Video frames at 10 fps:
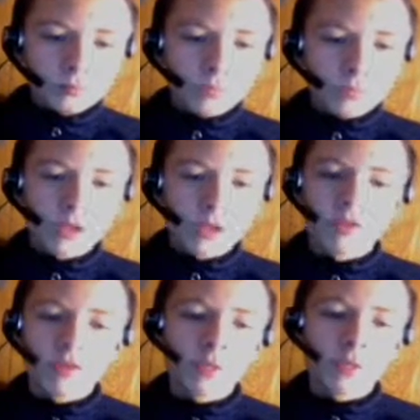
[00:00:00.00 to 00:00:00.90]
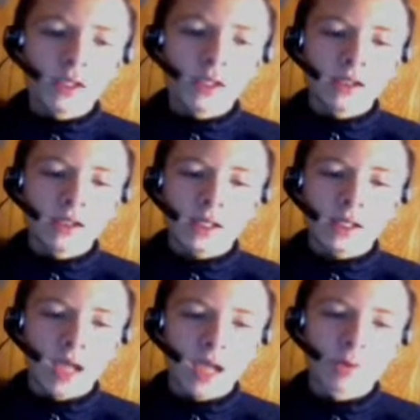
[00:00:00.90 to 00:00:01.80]
they've updated the
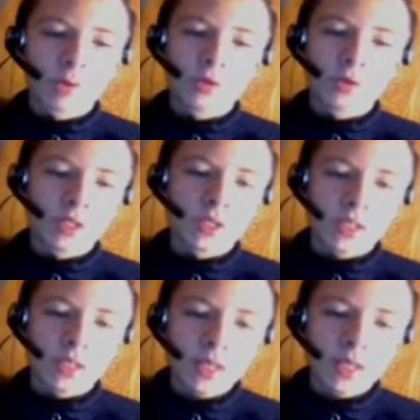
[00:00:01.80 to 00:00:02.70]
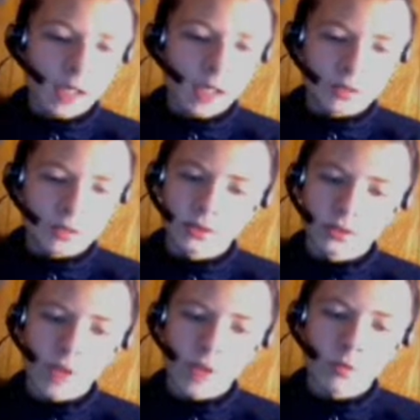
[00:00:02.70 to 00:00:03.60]
camos and the decals, a lot
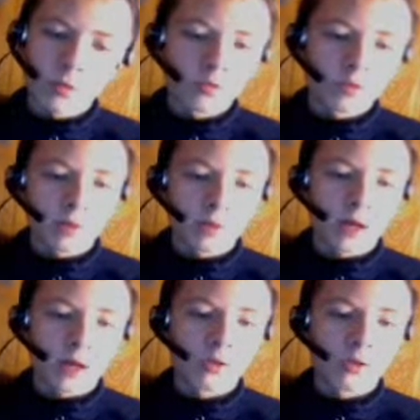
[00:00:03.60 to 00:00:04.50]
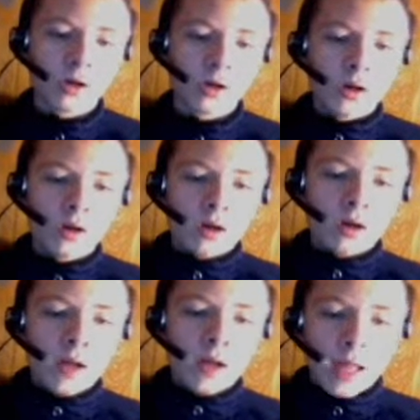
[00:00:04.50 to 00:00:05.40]
more of them now,
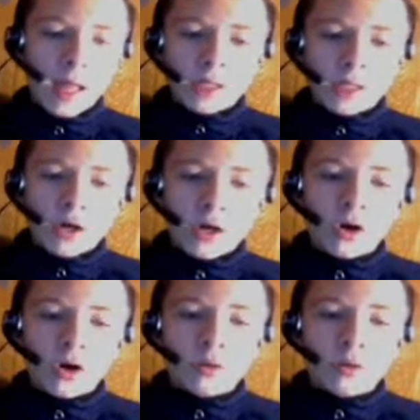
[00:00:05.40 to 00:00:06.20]
and there's